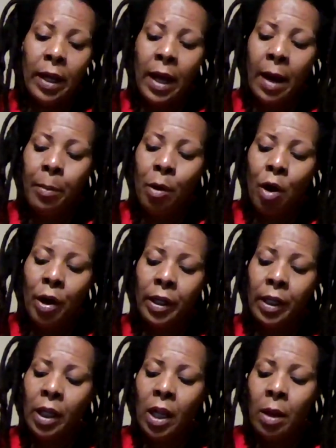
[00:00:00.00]
got
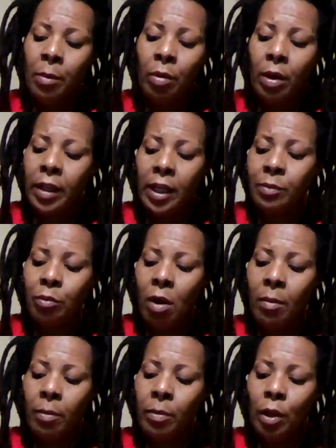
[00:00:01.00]
pardoned, that's
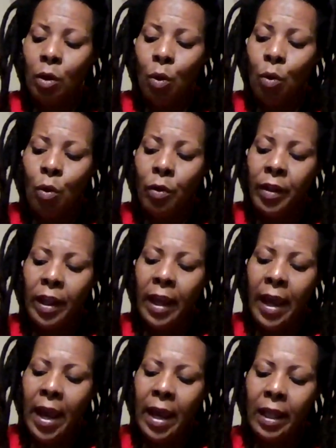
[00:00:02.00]
probably all they
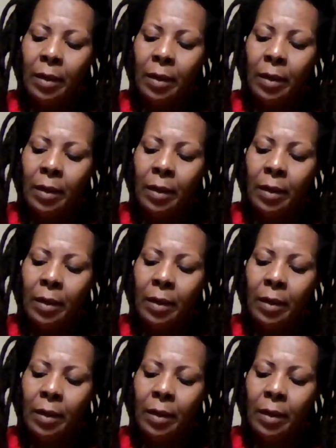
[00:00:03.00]
had.